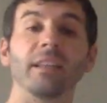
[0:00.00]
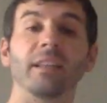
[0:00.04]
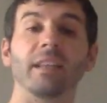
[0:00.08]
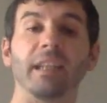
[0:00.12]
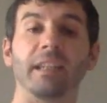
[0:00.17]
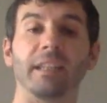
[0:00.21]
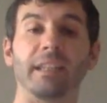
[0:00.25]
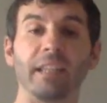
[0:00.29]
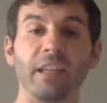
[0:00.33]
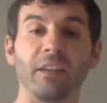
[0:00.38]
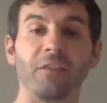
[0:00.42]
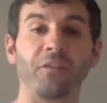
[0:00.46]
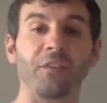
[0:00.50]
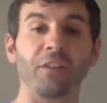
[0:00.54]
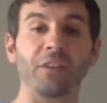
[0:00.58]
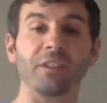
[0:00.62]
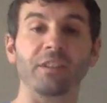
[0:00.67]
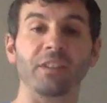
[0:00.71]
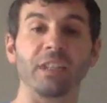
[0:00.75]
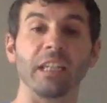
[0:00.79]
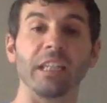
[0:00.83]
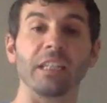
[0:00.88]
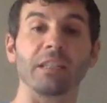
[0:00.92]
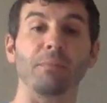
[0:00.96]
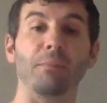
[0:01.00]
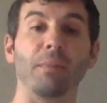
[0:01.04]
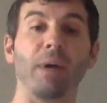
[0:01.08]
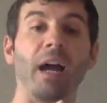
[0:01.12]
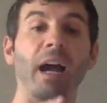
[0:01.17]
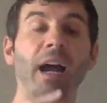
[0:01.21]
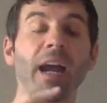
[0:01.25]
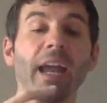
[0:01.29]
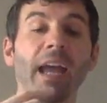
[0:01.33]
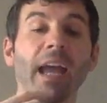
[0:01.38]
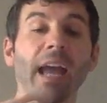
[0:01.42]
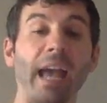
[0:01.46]
The difference is
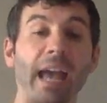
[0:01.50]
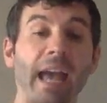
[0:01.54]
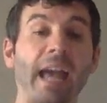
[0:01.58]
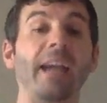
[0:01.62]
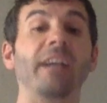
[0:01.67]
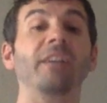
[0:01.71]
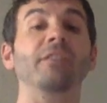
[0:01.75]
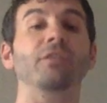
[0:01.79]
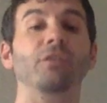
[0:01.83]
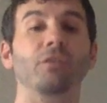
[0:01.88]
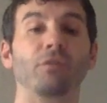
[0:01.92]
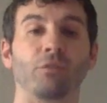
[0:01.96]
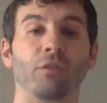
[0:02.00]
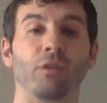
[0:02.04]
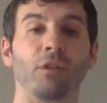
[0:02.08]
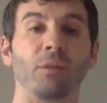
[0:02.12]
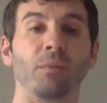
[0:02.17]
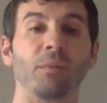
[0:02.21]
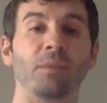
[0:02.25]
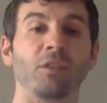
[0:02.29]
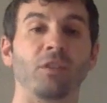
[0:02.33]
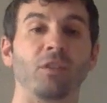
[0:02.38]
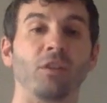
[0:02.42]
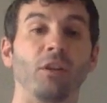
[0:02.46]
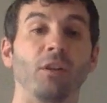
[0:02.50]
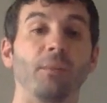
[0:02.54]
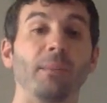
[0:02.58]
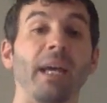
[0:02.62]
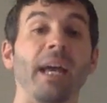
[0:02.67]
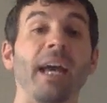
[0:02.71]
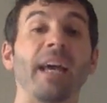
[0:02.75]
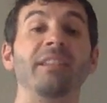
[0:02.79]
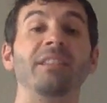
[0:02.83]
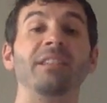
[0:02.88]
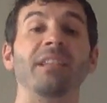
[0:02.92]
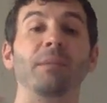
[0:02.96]
my X chromosome
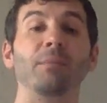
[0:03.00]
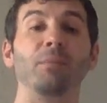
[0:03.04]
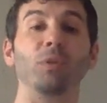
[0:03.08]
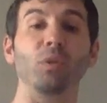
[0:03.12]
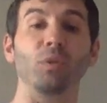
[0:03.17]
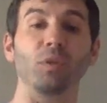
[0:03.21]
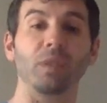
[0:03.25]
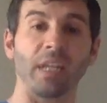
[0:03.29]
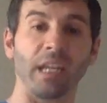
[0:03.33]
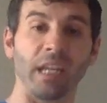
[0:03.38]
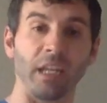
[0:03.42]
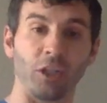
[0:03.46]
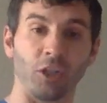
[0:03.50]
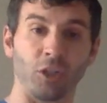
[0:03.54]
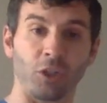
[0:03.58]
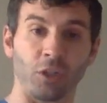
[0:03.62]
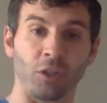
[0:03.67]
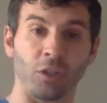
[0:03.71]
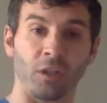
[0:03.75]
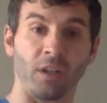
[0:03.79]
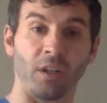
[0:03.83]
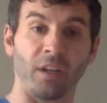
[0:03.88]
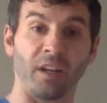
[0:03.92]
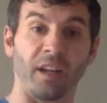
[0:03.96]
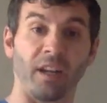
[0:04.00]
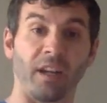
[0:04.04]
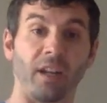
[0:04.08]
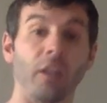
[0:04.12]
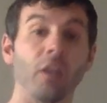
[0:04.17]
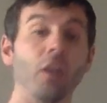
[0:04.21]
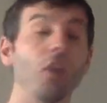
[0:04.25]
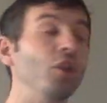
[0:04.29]
has a mutation on it.